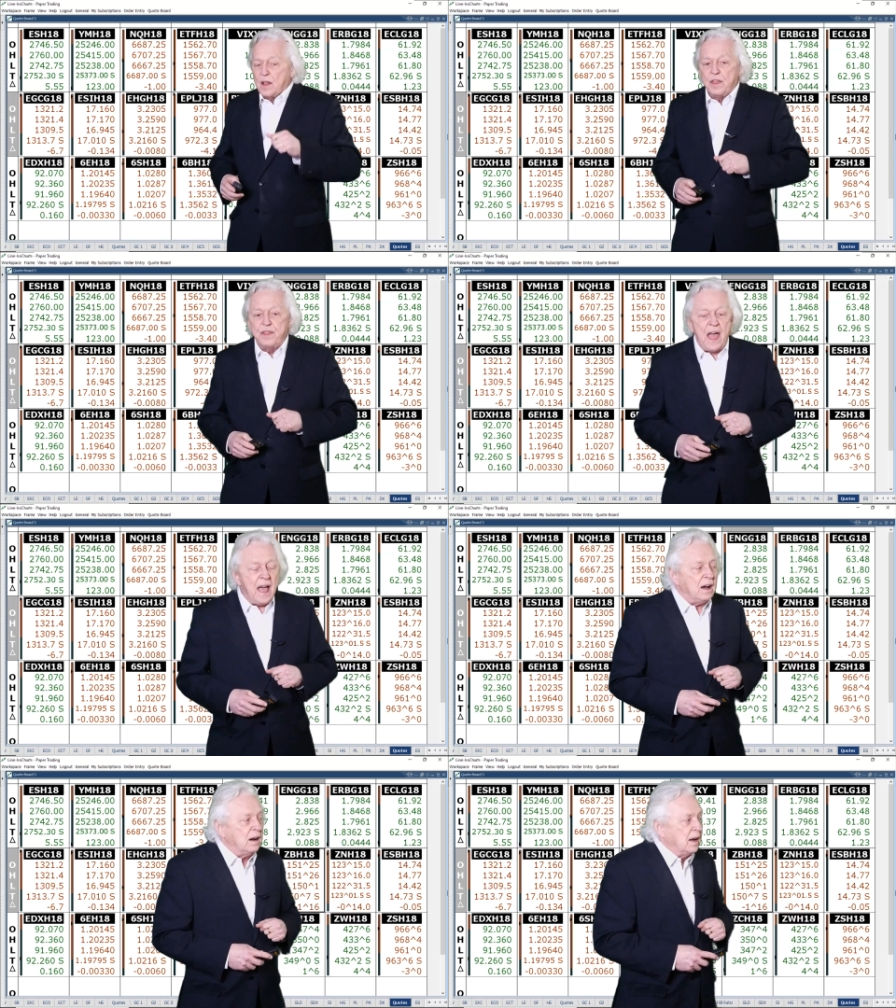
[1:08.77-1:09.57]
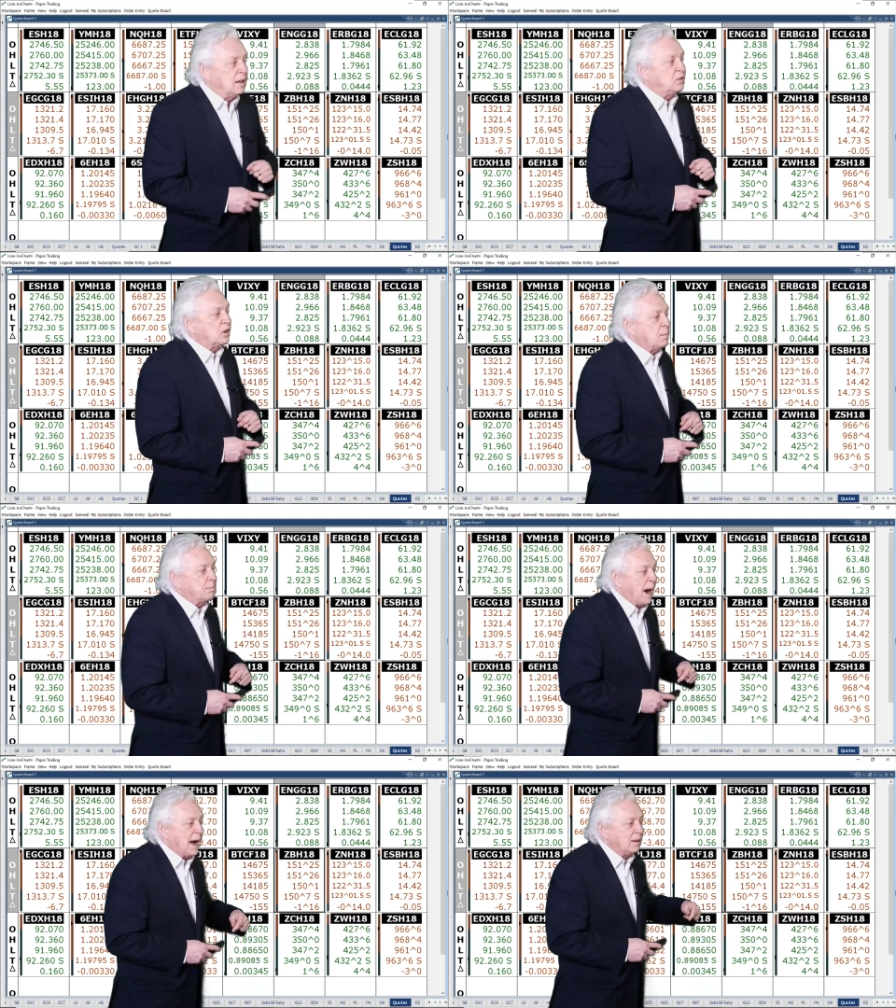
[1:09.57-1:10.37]
That led to the
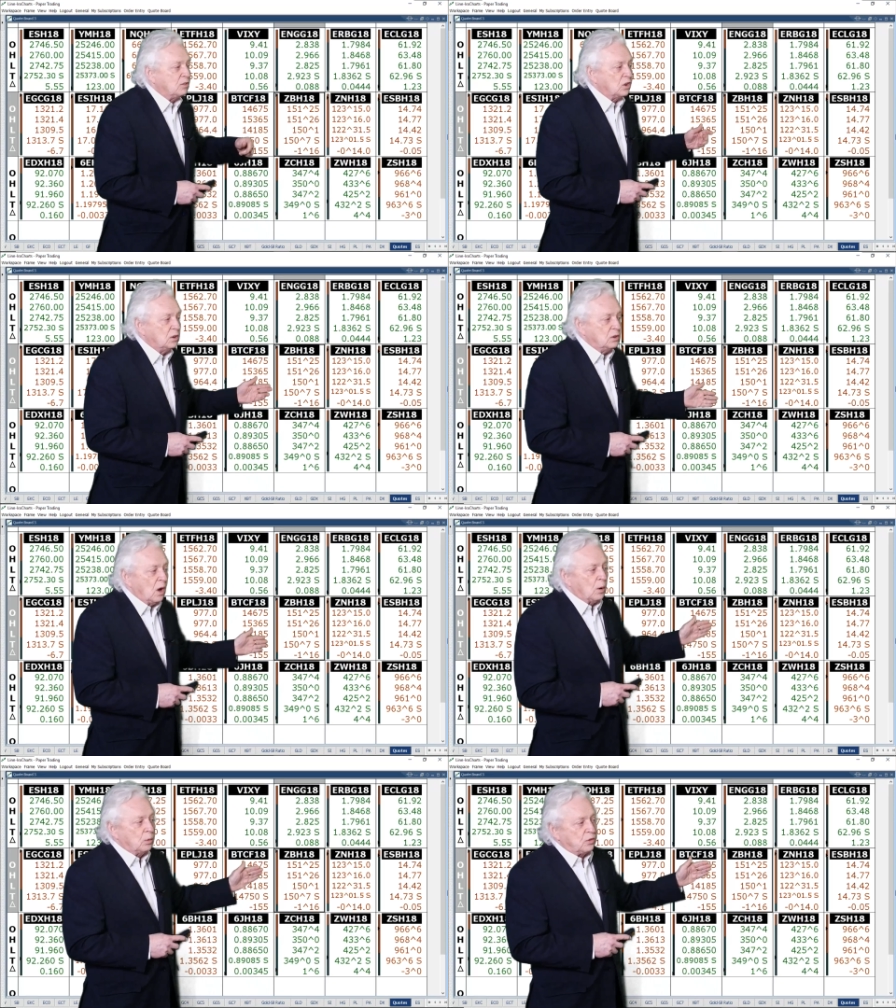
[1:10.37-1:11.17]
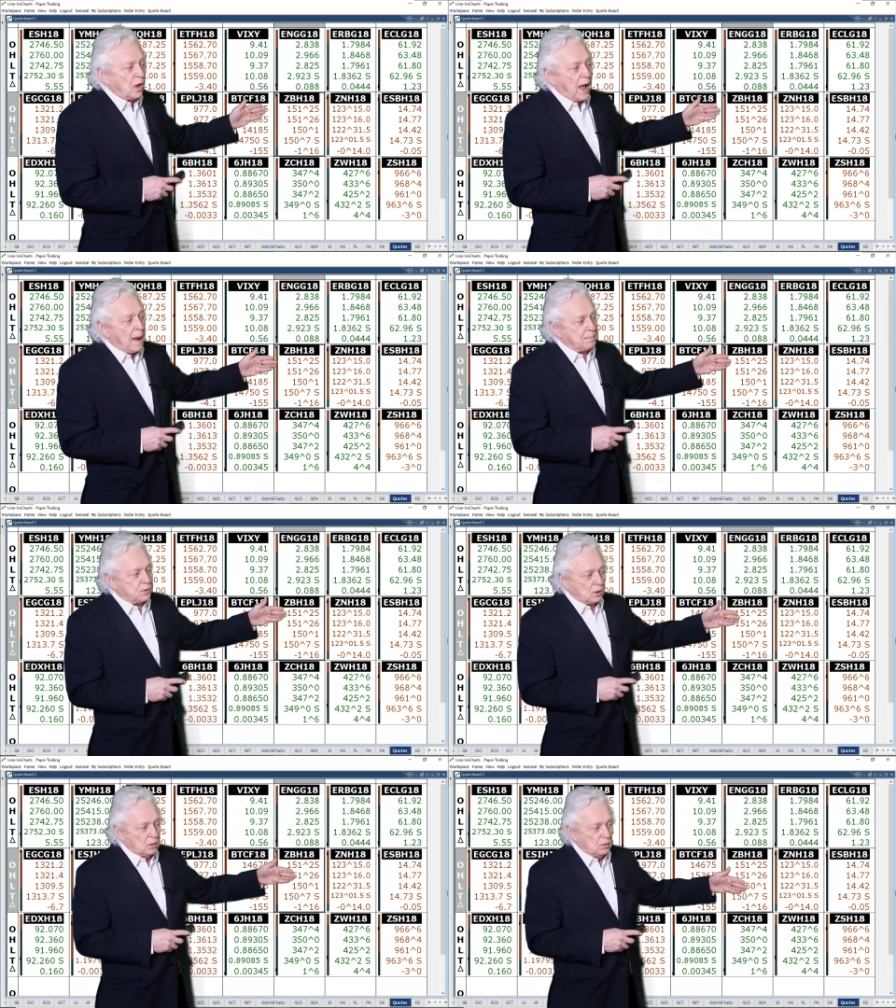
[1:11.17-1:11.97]
bonds and notes
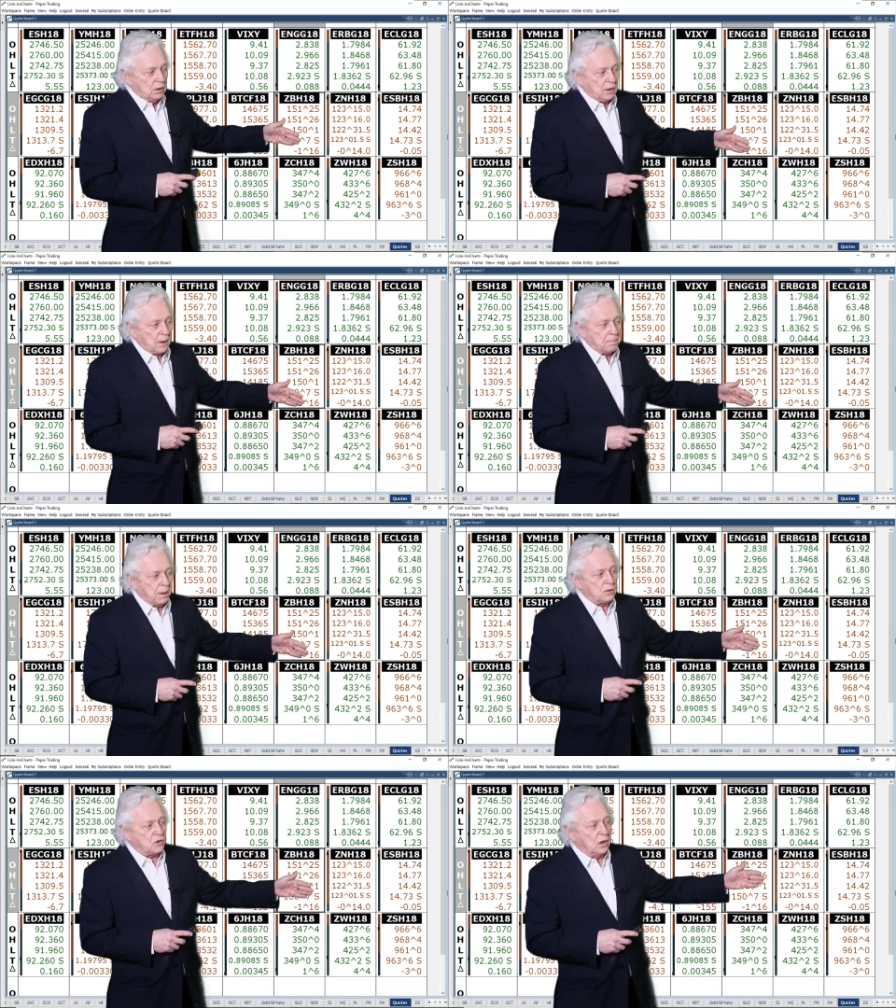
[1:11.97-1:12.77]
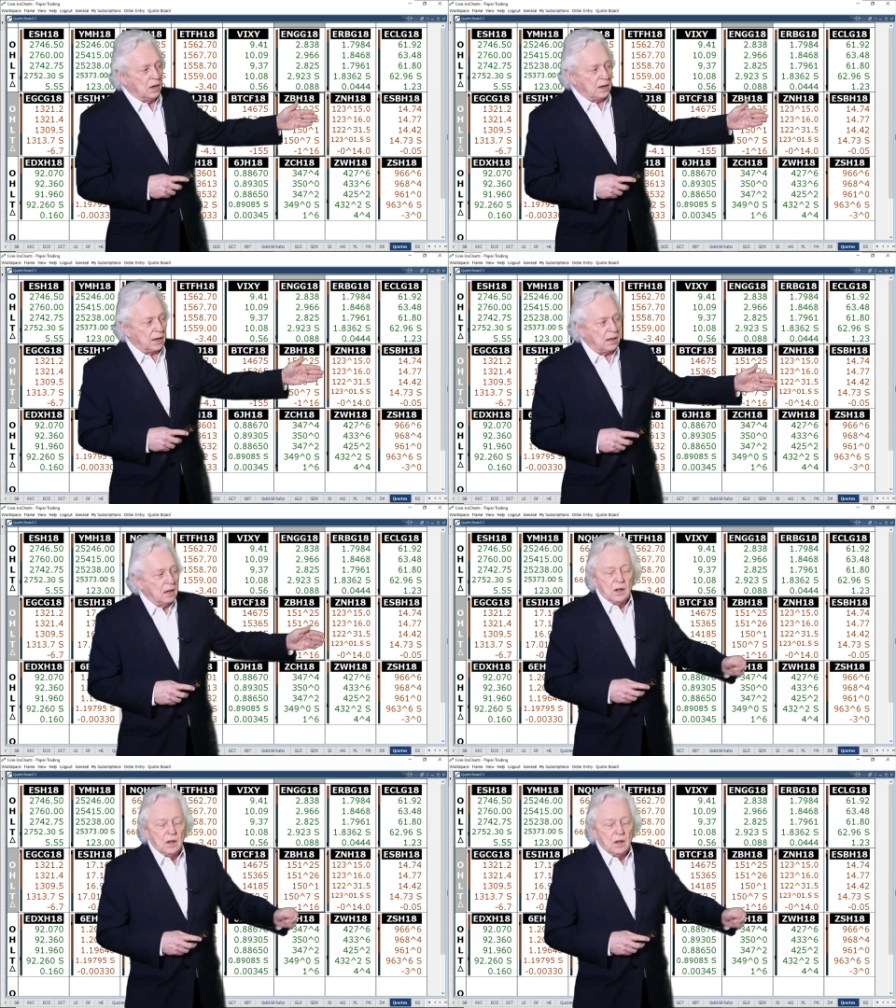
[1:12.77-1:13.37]
absolutely capitulating.